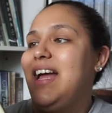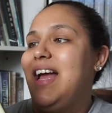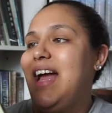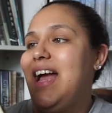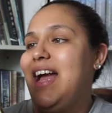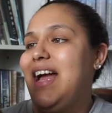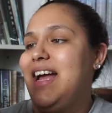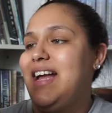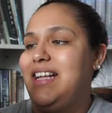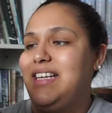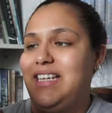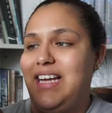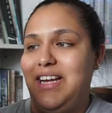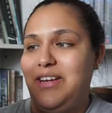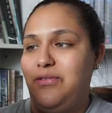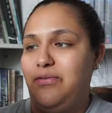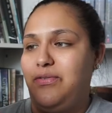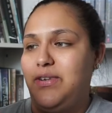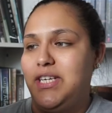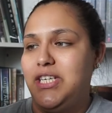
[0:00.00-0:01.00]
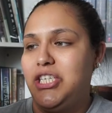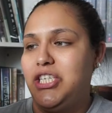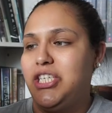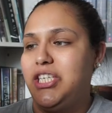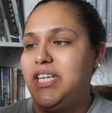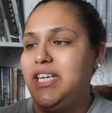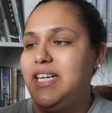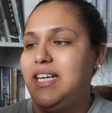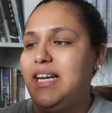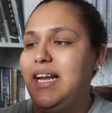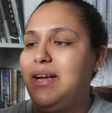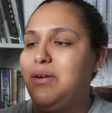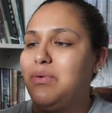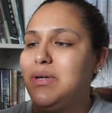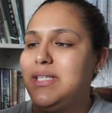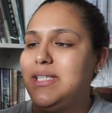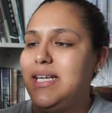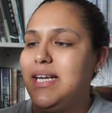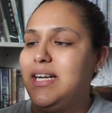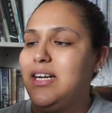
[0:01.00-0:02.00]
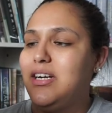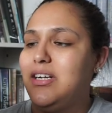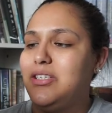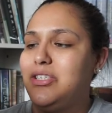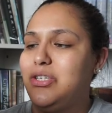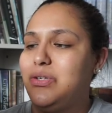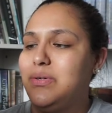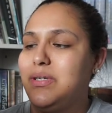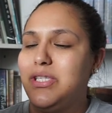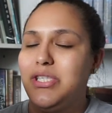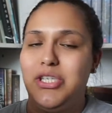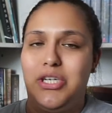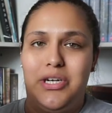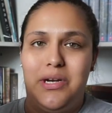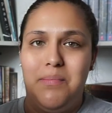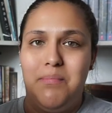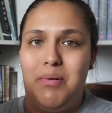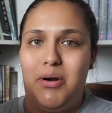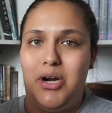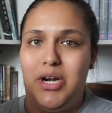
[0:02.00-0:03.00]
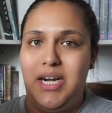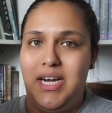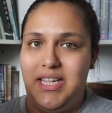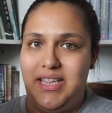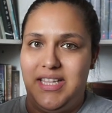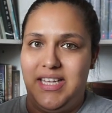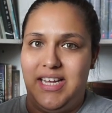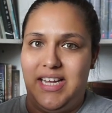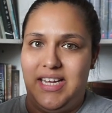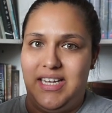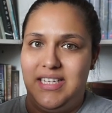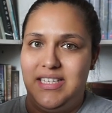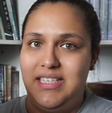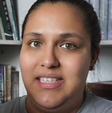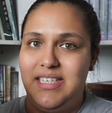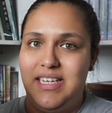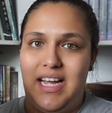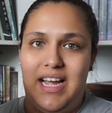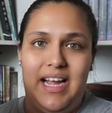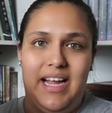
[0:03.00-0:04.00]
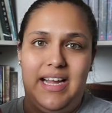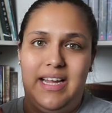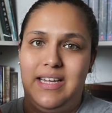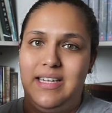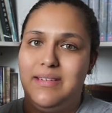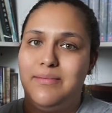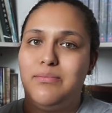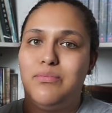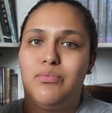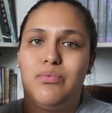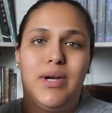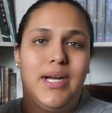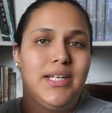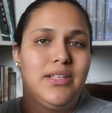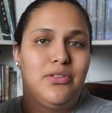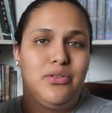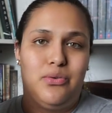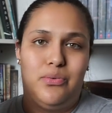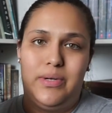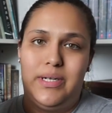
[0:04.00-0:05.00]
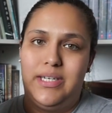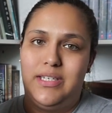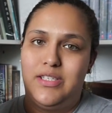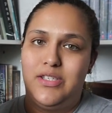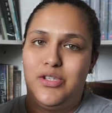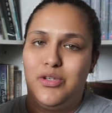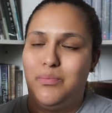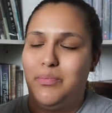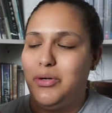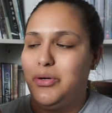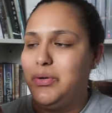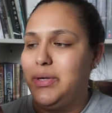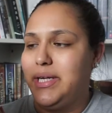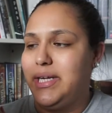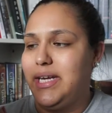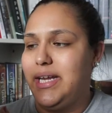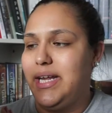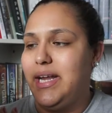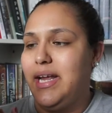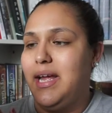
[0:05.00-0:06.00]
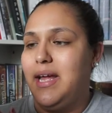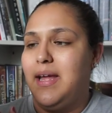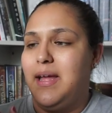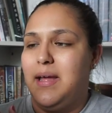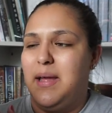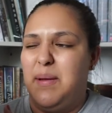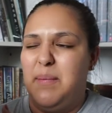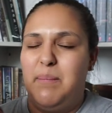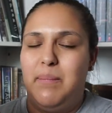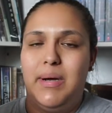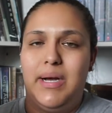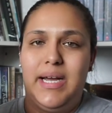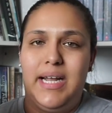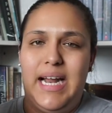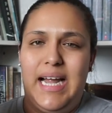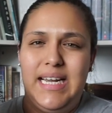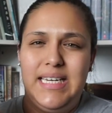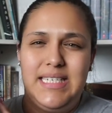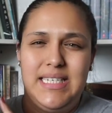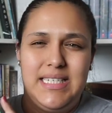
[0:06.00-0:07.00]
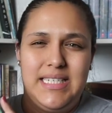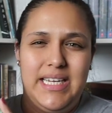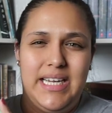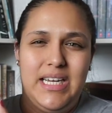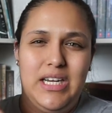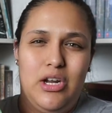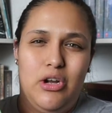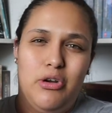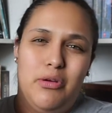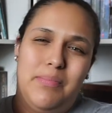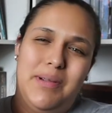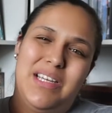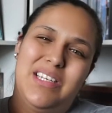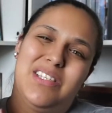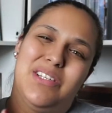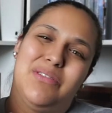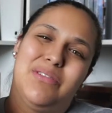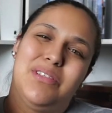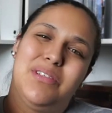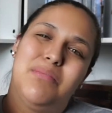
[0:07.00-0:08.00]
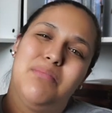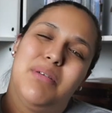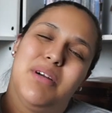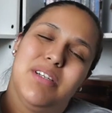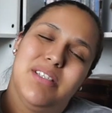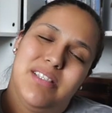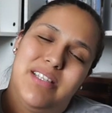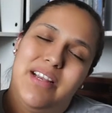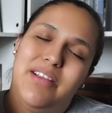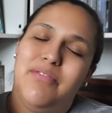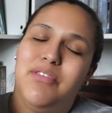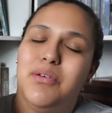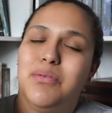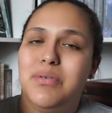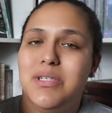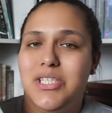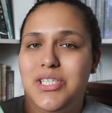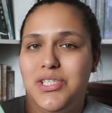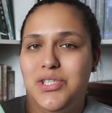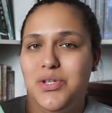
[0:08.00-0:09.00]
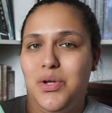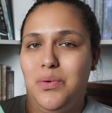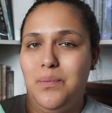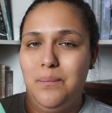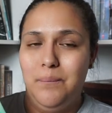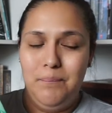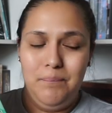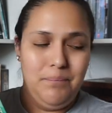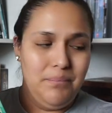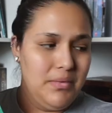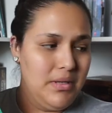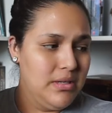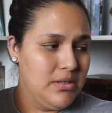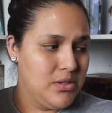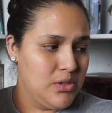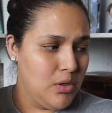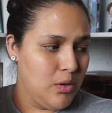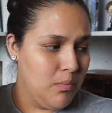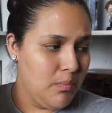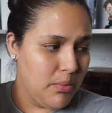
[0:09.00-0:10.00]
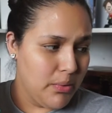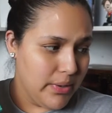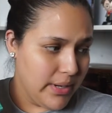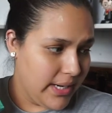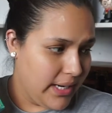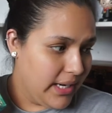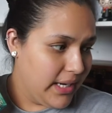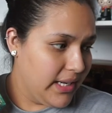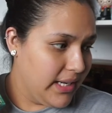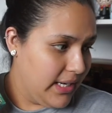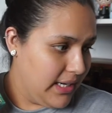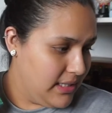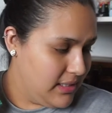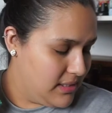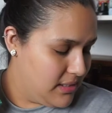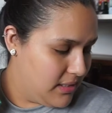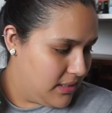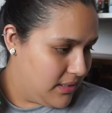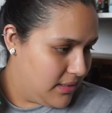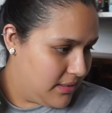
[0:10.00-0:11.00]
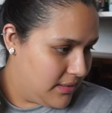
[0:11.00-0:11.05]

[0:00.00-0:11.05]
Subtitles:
And I finished it, like, once I got to a certain part at the end, I read through it super quickly. But I did take longer because there were some parts that I feel were just so boring. Yes?